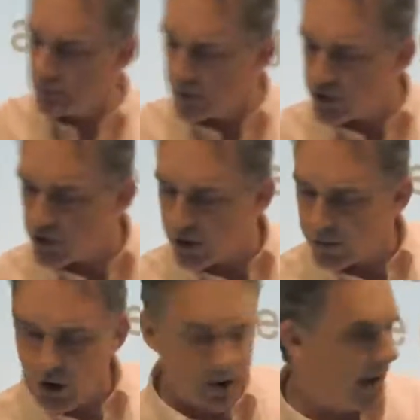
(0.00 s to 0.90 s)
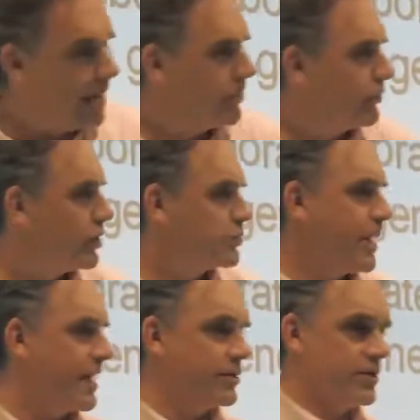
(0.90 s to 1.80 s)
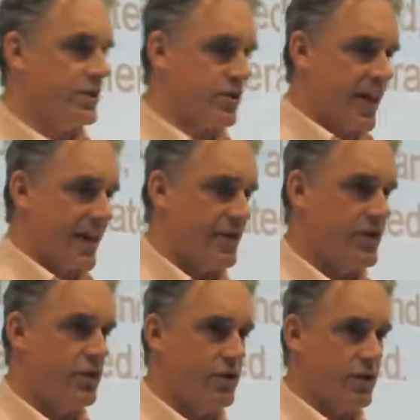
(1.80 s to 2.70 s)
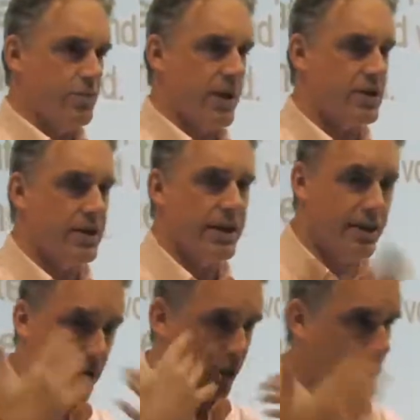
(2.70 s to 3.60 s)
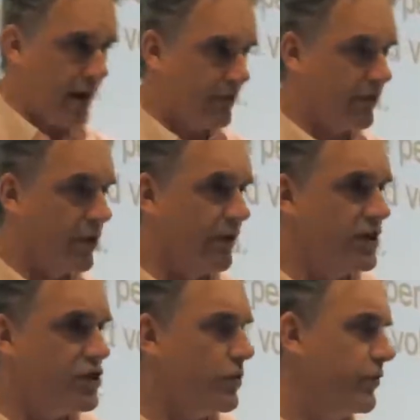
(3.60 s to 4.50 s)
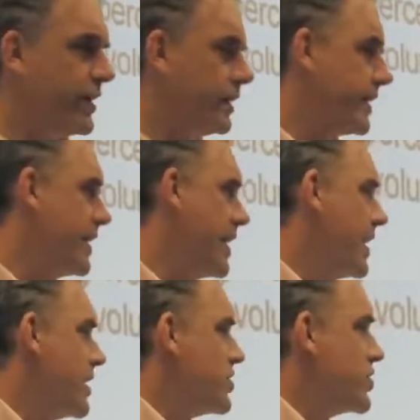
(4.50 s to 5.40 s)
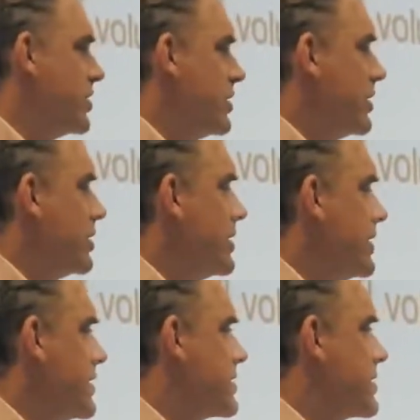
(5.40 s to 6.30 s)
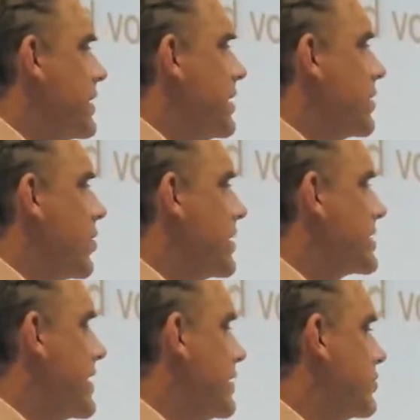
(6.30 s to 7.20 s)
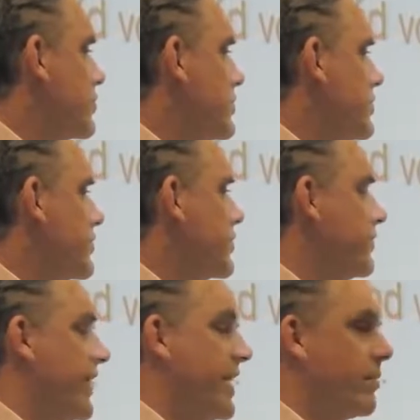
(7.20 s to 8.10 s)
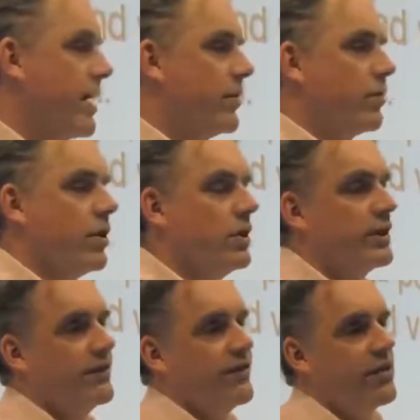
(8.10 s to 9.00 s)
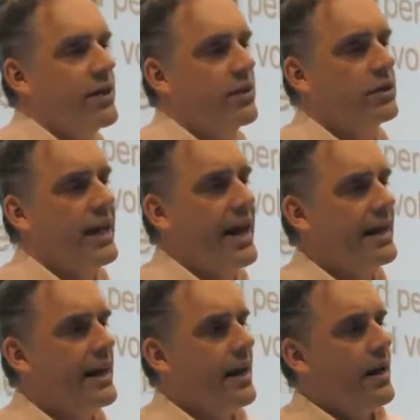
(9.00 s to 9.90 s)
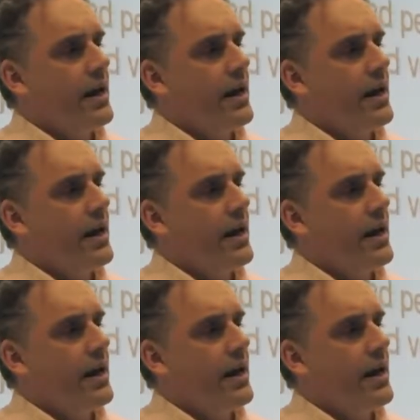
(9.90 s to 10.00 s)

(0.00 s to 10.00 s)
the sort of camouflage patterns that snakes use, especially in the lower half of our visual field. And she did this cross-cultural survey around the world and found out that